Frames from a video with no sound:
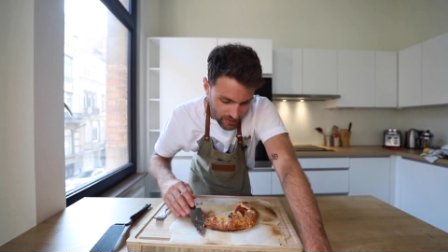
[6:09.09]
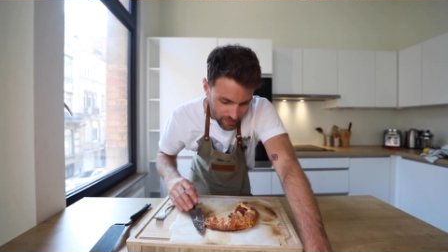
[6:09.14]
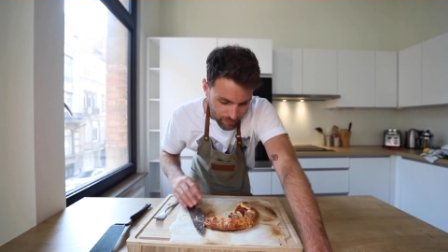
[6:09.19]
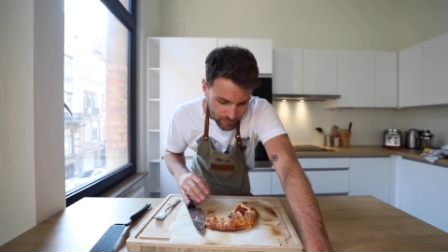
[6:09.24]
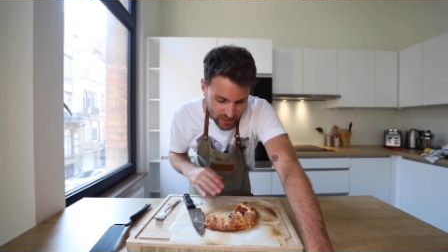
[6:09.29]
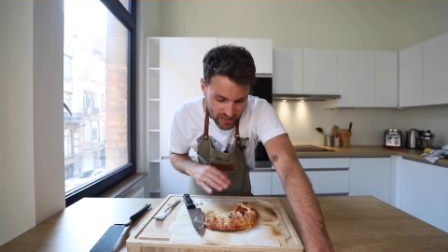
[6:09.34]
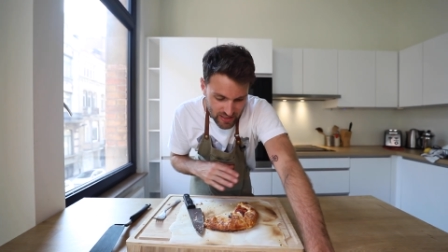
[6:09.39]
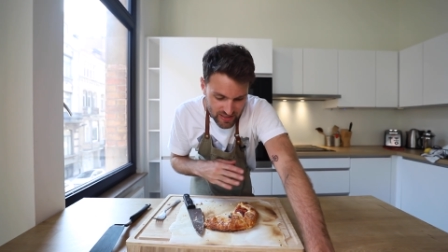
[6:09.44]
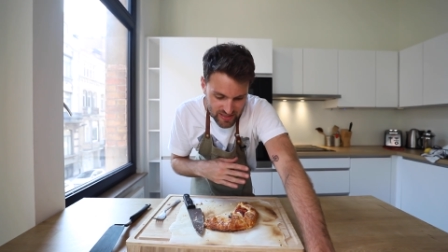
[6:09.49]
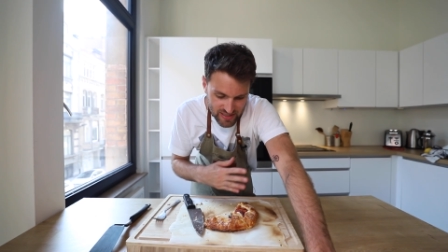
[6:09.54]

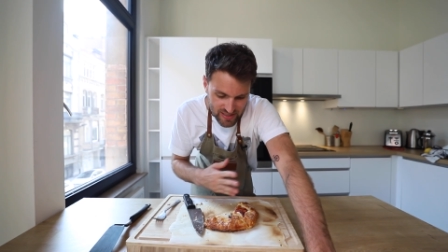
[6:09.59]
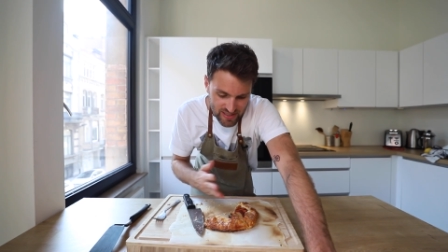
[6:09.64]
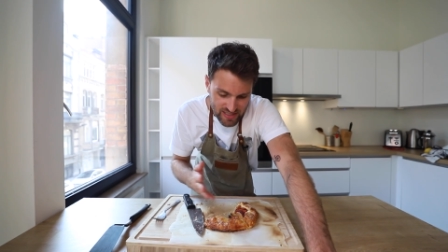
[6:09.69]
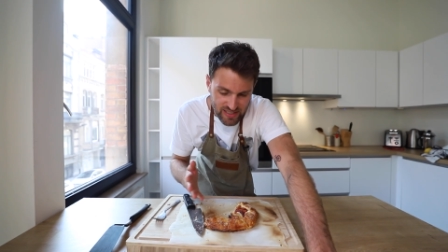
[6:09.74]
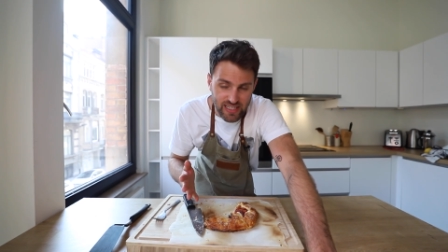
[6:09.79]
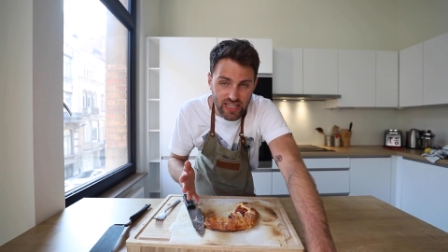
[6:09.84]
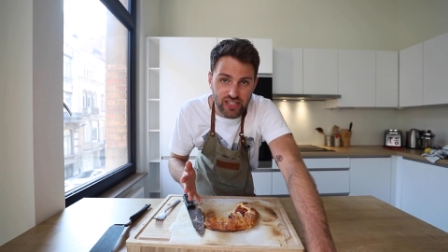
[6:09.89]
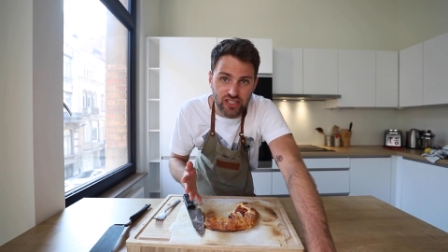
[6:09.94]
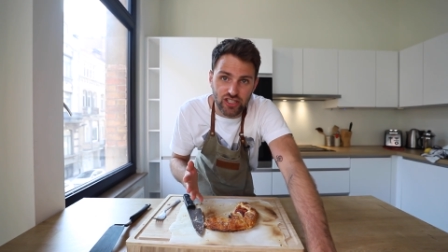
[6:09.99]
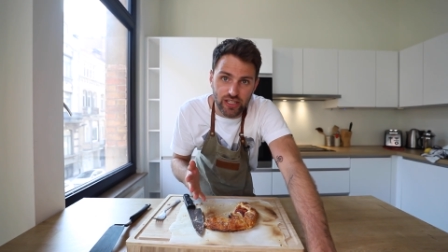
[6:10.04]
Because it's
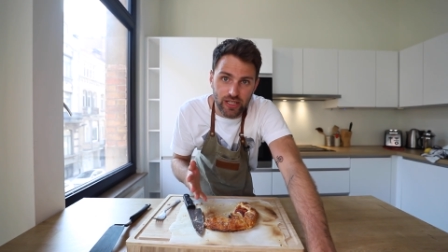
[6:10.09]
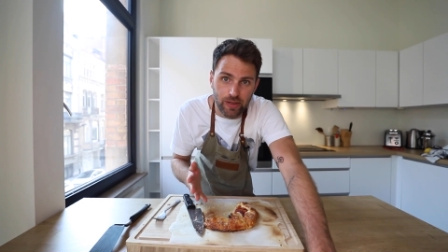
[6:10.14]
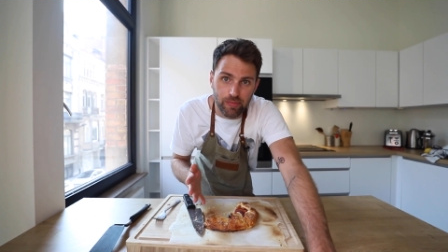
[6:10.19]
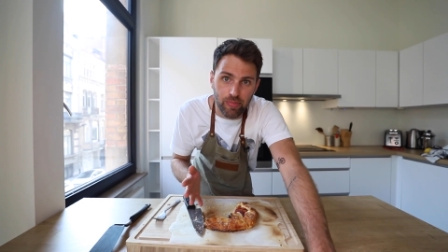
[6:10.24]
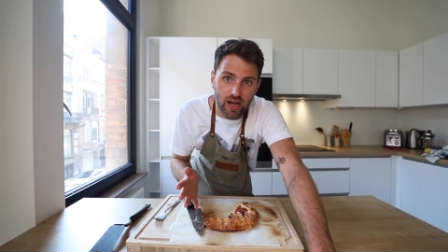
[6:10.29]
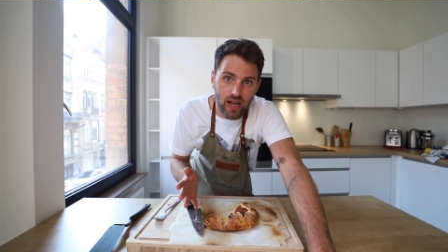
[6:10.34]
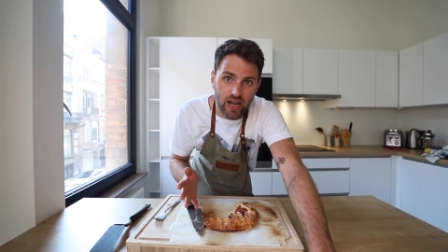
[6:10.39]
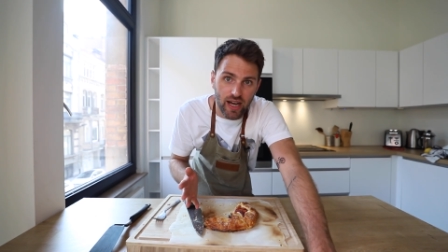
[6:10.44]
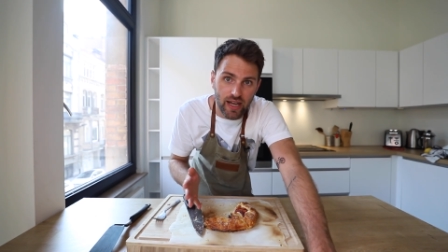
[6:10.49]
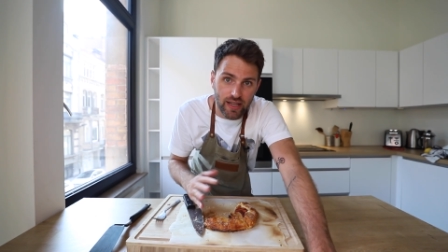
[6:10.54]
essentially a
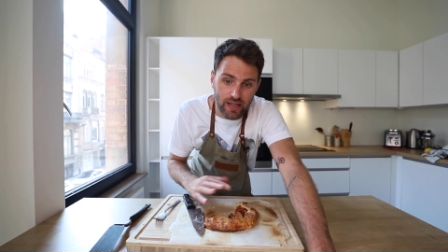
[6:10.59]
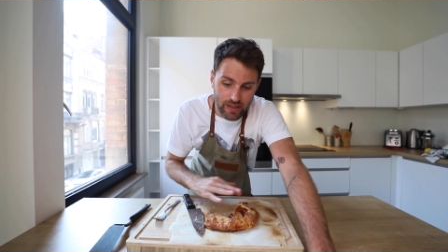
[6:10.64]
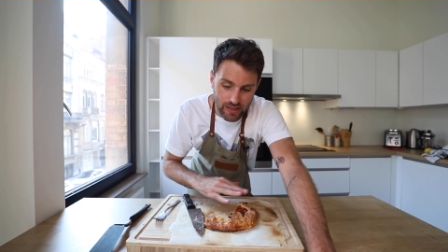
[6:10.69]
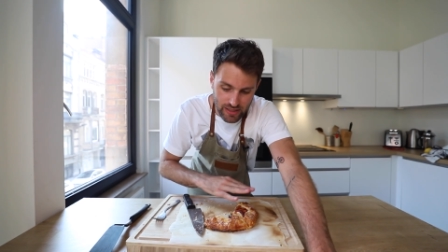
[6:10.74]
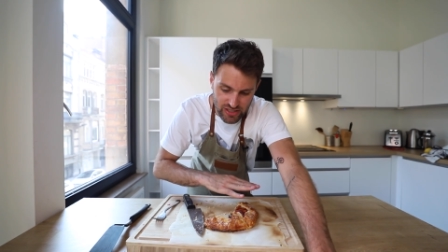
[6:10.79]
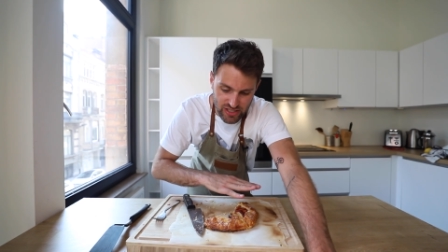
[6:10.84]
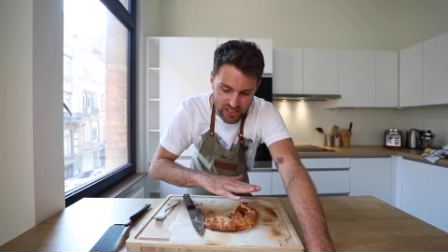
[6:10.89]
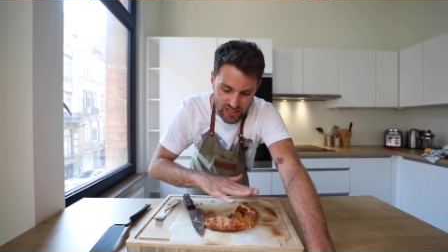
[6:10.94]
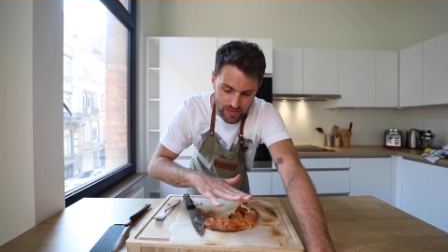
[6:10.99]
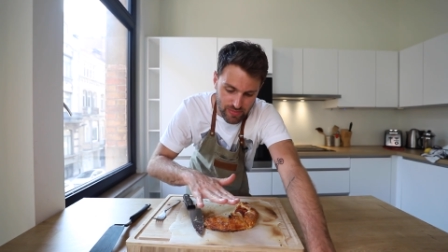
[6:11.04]
pie.
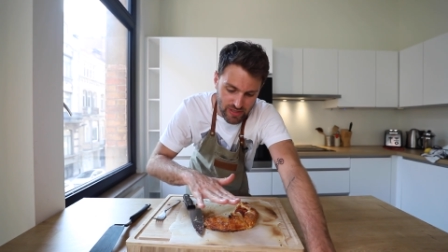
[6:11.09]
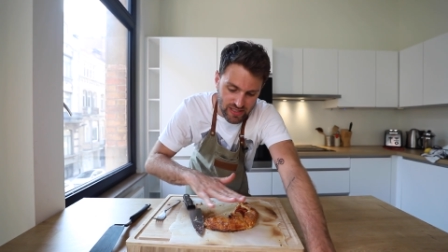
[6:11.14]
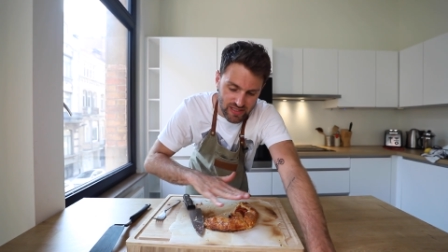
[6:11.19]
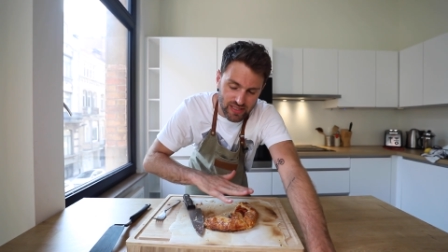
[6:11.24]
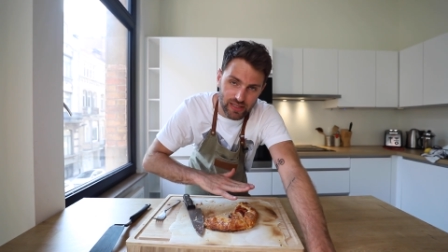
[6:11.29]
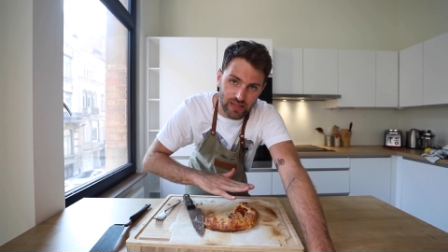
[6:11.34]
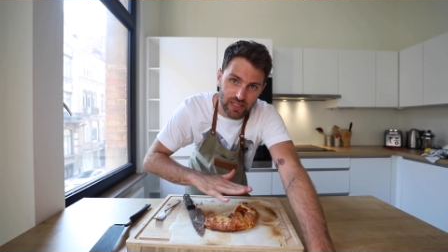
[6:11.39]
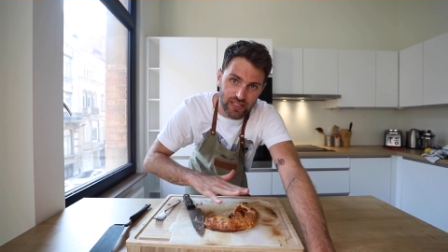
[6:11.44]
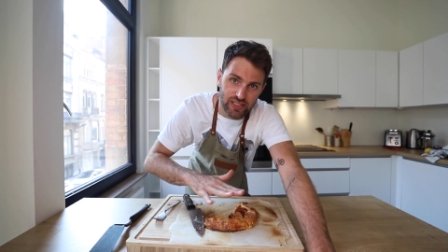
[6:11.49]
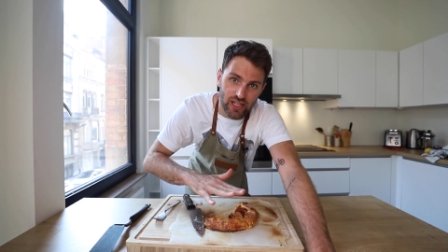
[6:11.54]
It's just
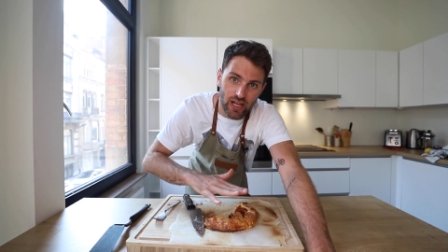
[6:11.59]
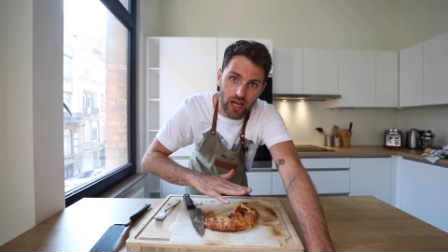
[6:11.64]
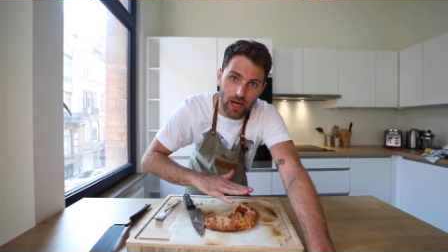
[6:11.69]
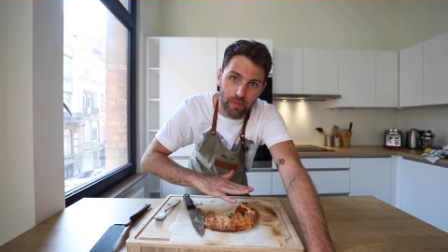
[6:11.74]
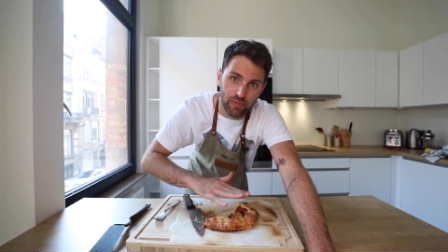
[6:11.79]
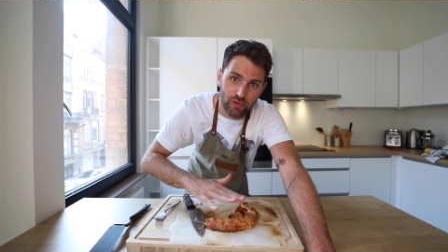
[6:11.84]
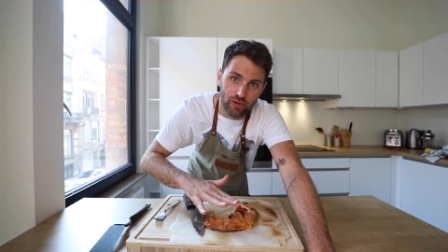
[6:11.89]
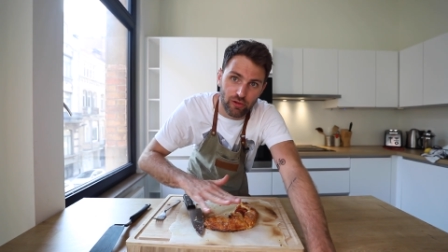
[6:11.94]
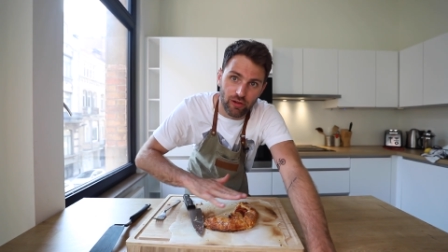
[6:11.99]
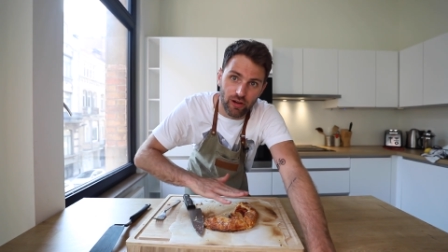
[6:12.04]
missing the
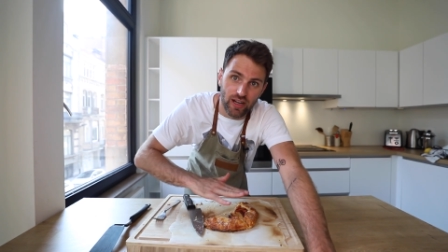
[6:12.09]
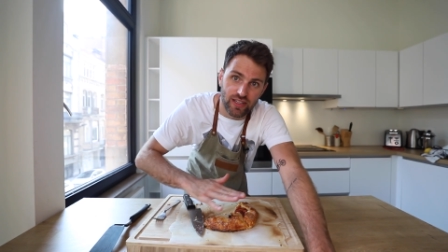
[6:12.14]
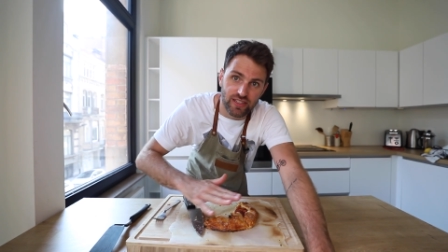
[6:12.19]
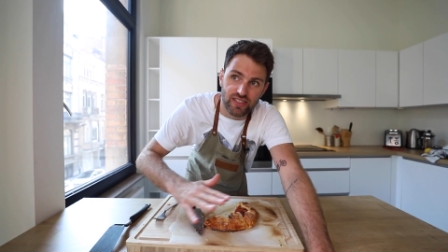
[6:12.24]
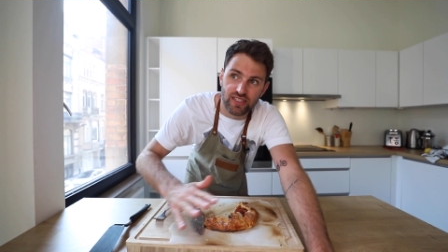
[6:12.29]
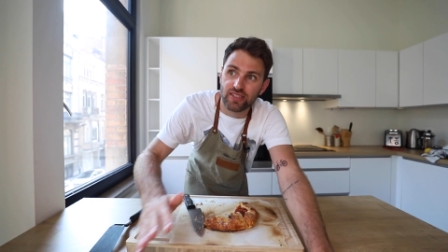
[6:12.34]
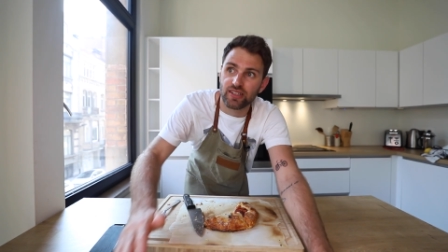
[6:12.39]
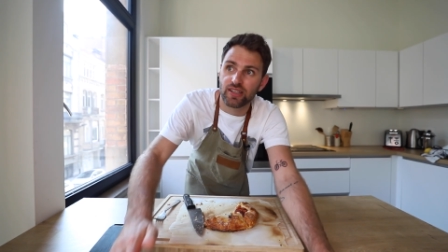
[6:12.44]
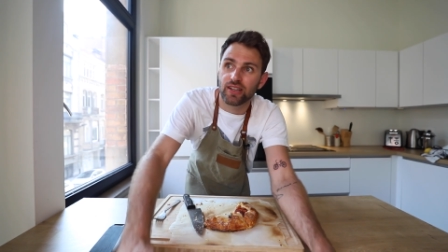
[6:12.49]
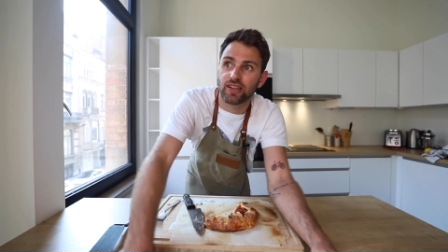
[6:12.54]
top
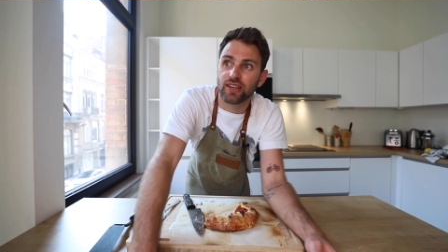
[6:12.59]
crust.